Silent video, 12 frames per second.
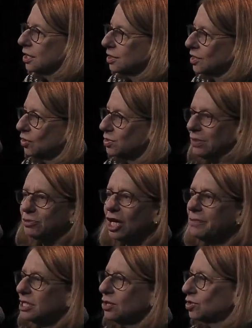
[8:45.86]
So
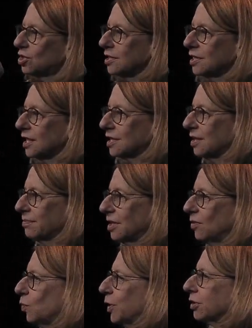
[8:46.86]
sometimes there's just like
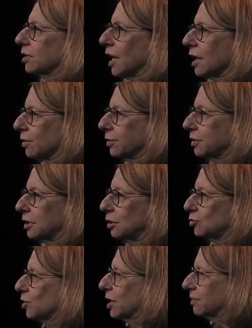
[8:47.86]
something weird I learn in
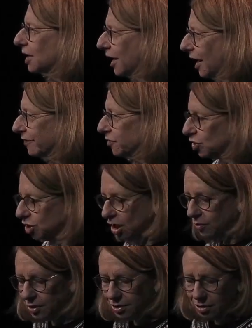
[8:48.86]
a dream that I have to
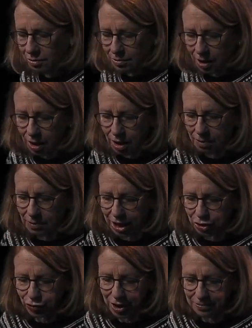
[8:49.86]
share with you.
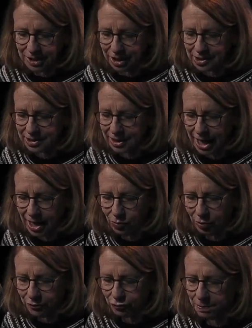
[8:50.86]
I dreamed that a slang
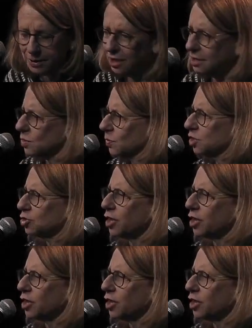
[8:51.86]
word for penis was